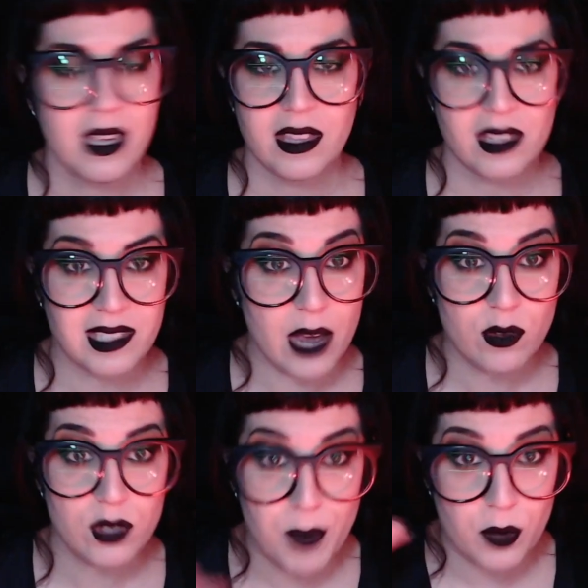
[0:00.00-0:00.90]
the
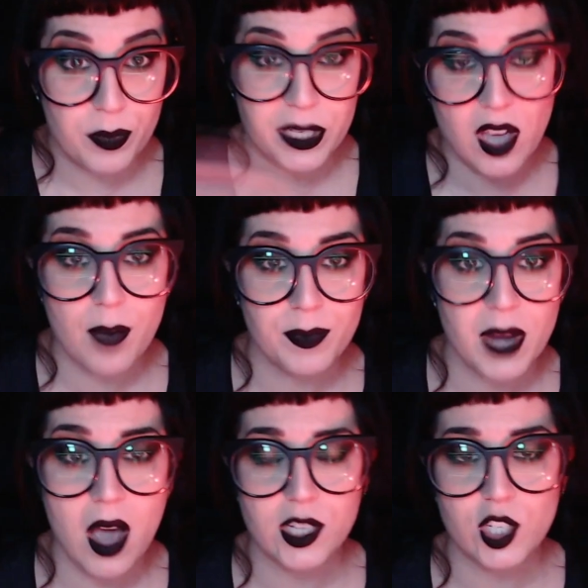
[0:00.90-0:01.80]
sound better be top
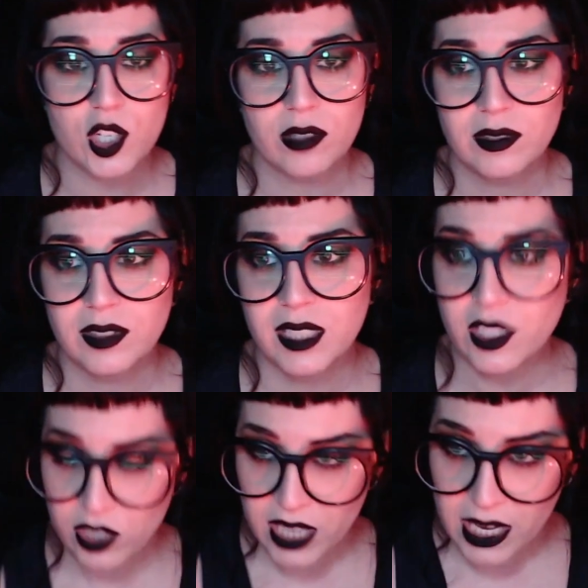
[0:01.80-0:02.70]
notch the
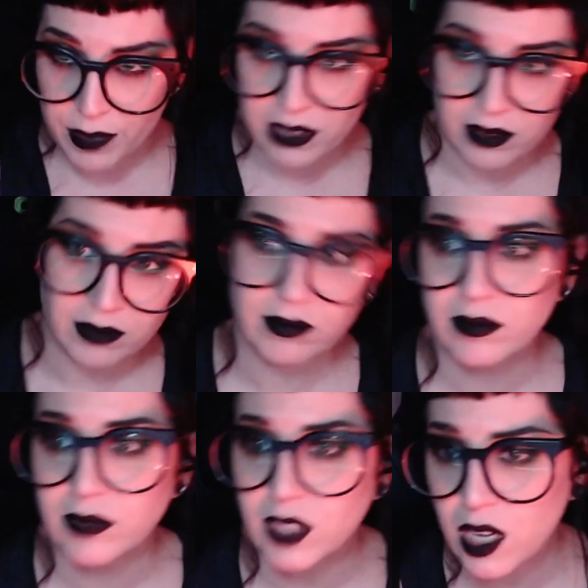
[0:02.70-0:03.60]
entertainment
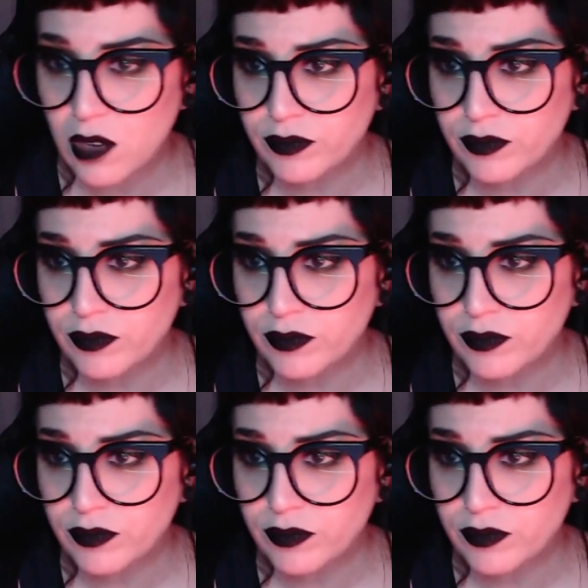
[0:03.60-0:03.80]
you know